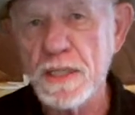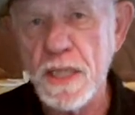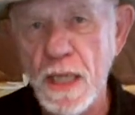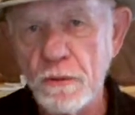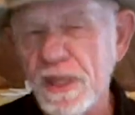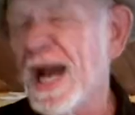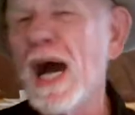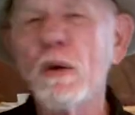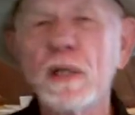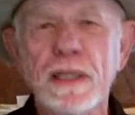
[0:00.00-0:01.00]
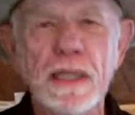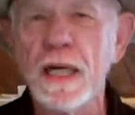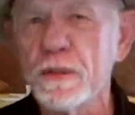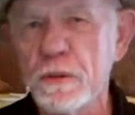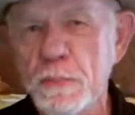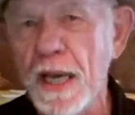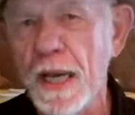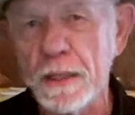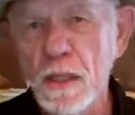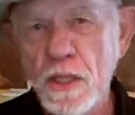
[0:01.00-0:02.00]
side with a howling coyote
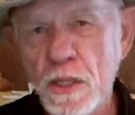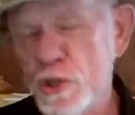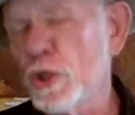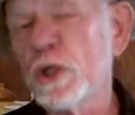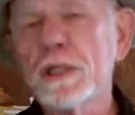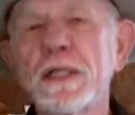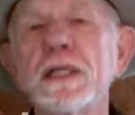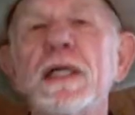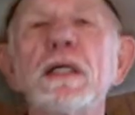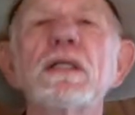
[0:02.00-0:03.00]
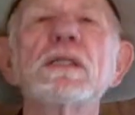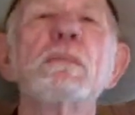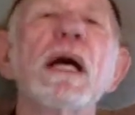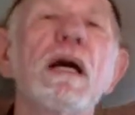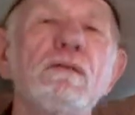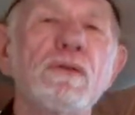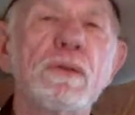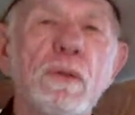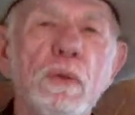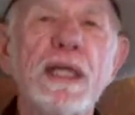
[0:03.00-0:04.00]
pack circling in the hills above,
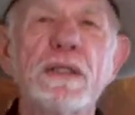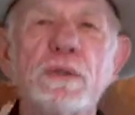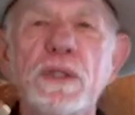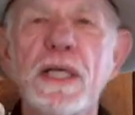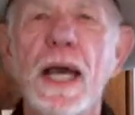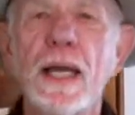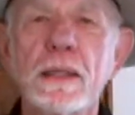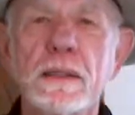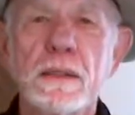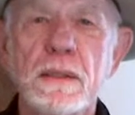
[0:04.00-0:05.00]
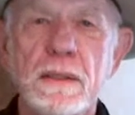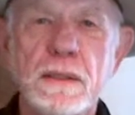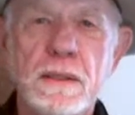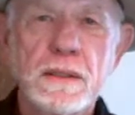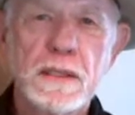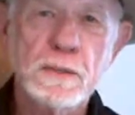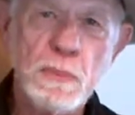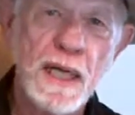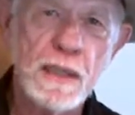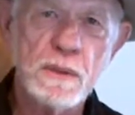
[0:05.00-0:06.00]
waiting to attack. His
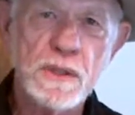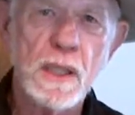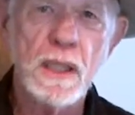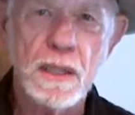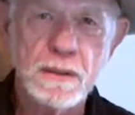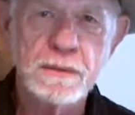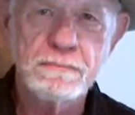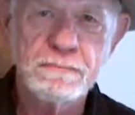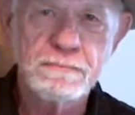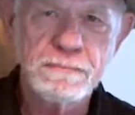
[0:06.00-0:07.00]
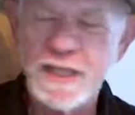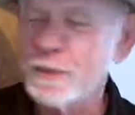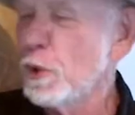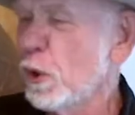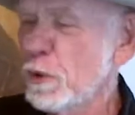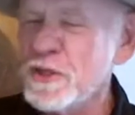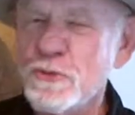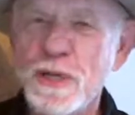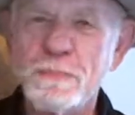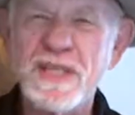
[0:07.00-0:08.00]
bridle was gone. He'd rolled to
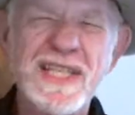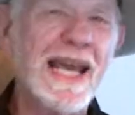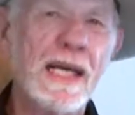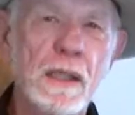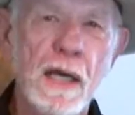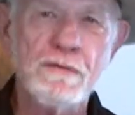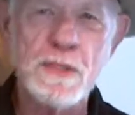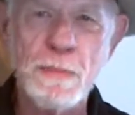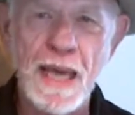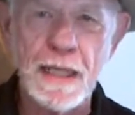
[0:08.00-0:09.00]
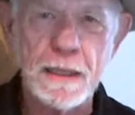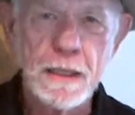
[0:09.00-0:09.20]
scrape the saddle off his back.